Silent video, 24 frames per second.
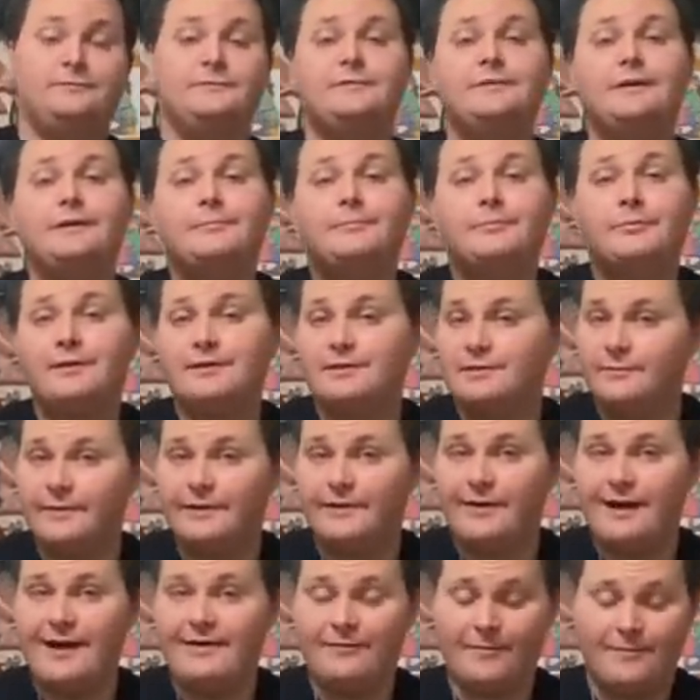In prison, we
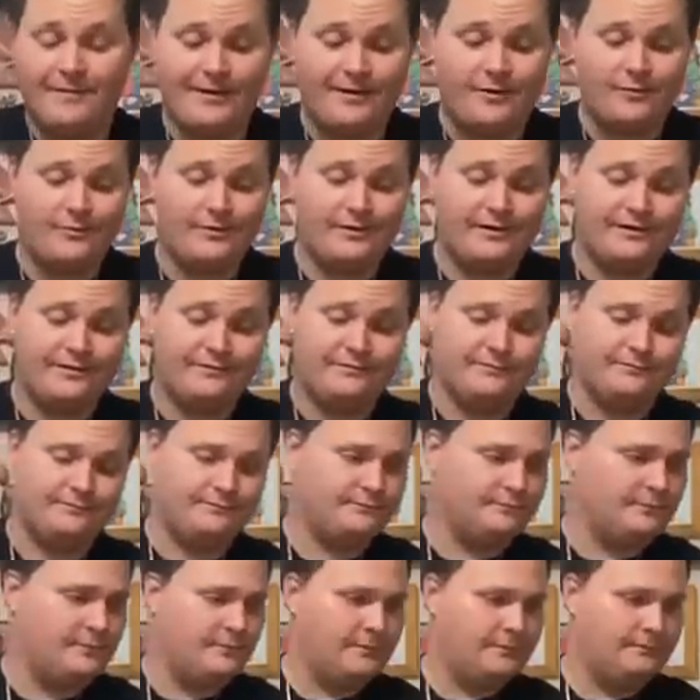don't have a microwave.
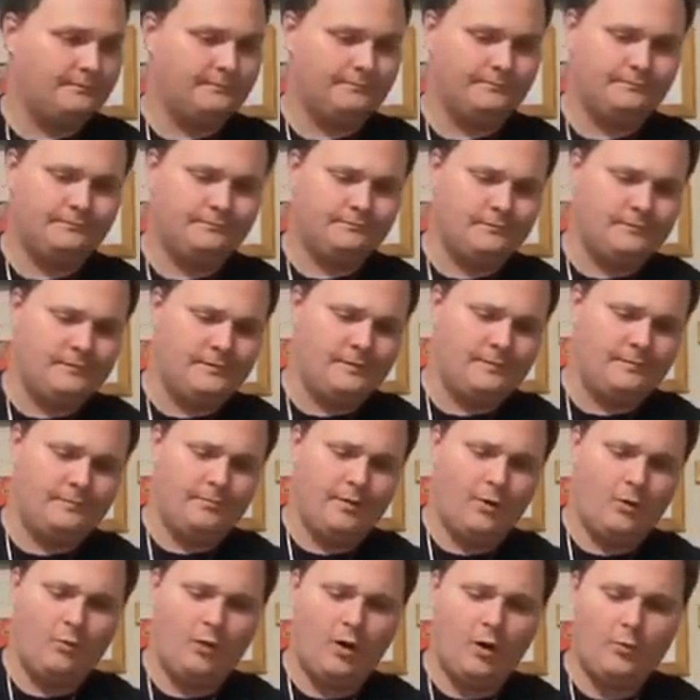
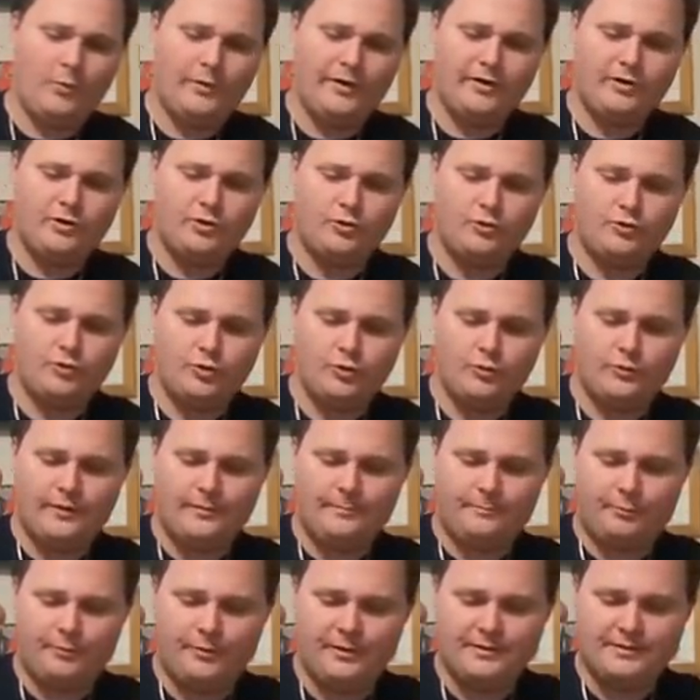But what we do in
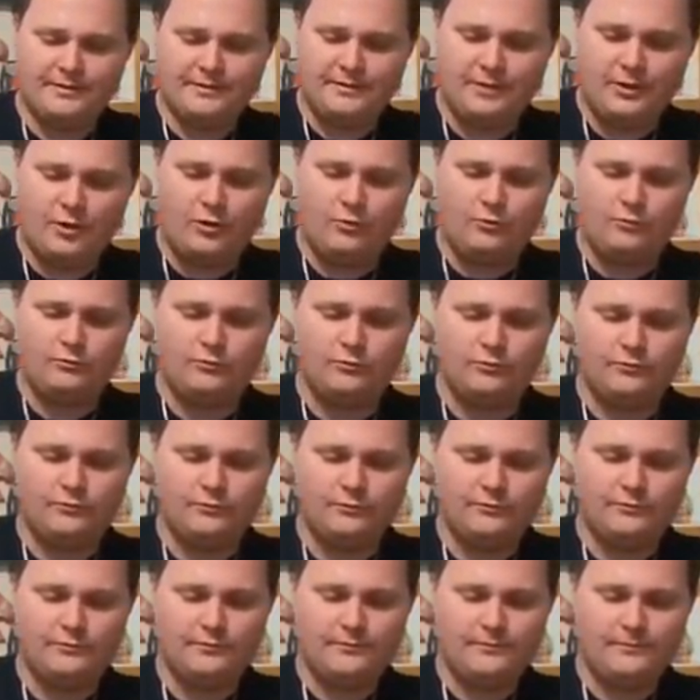prison, though,
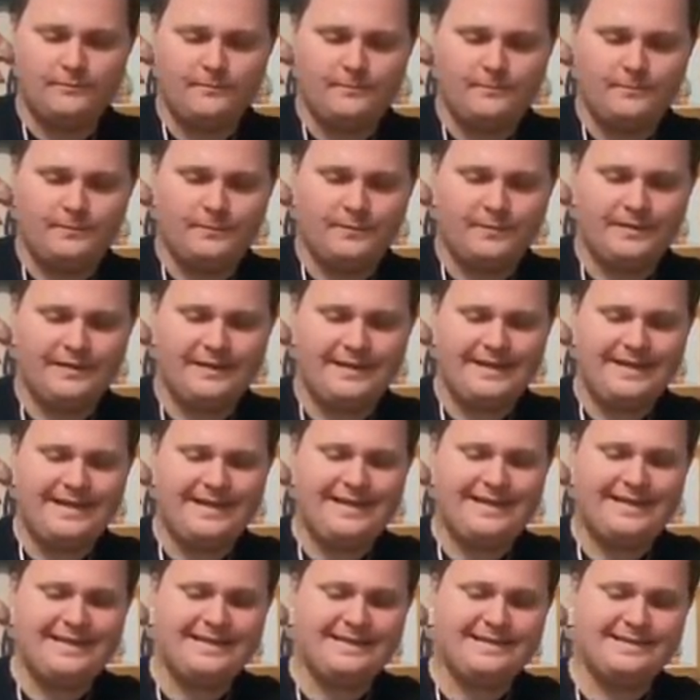
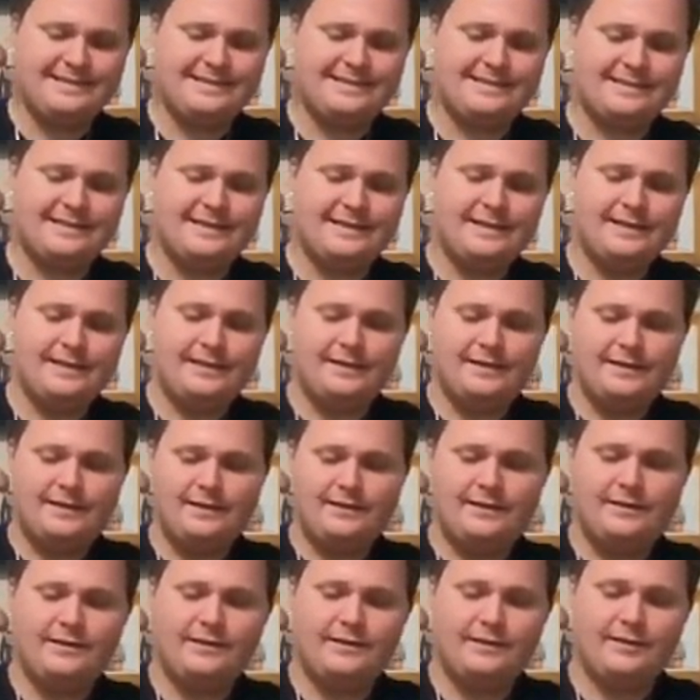is
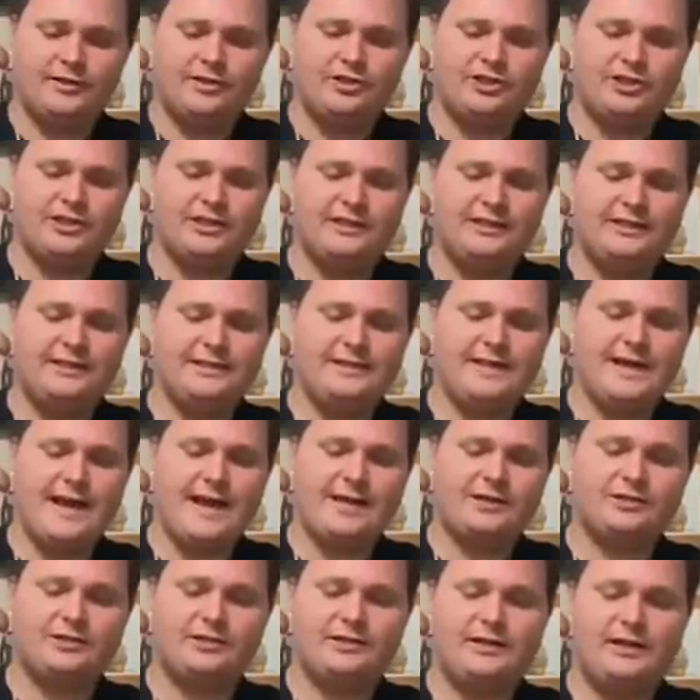the chili, they
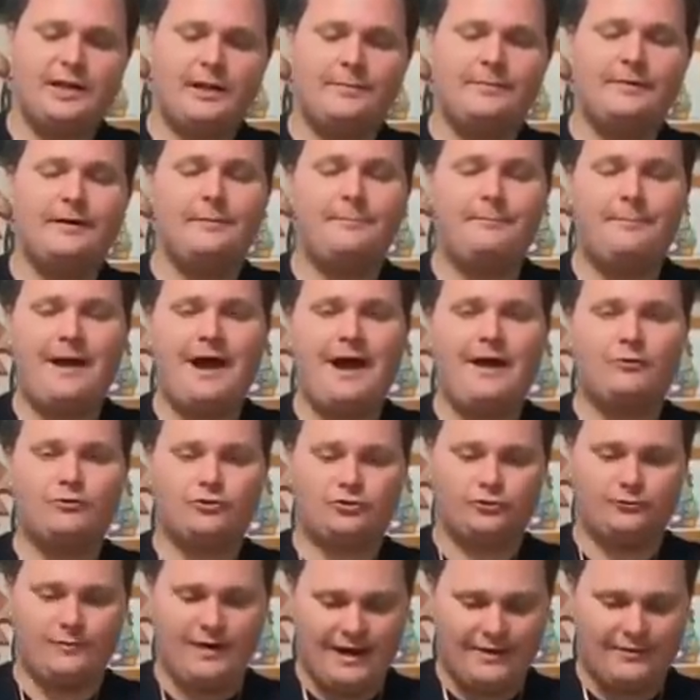actually come in a
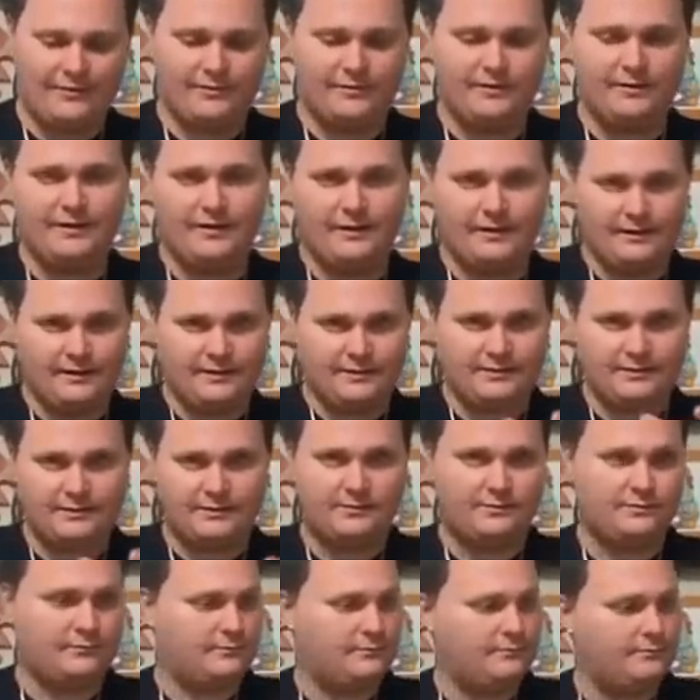pouch rather than in this
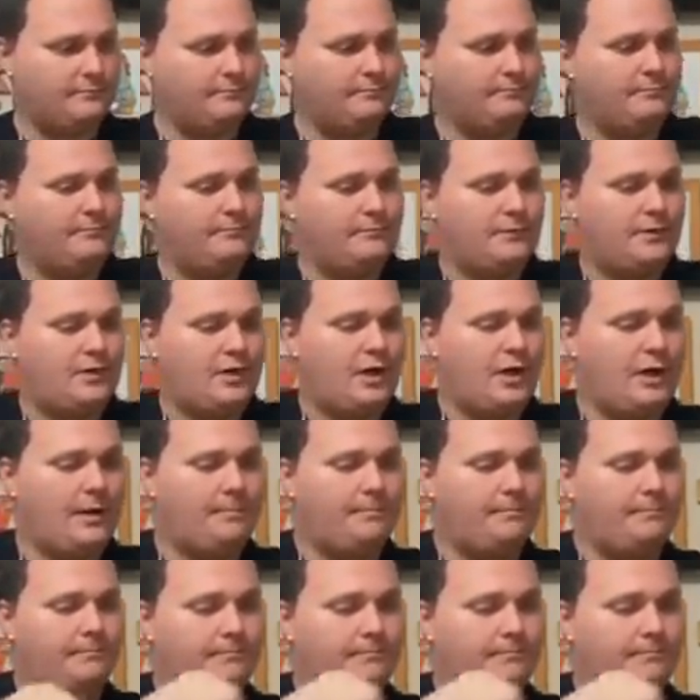cup.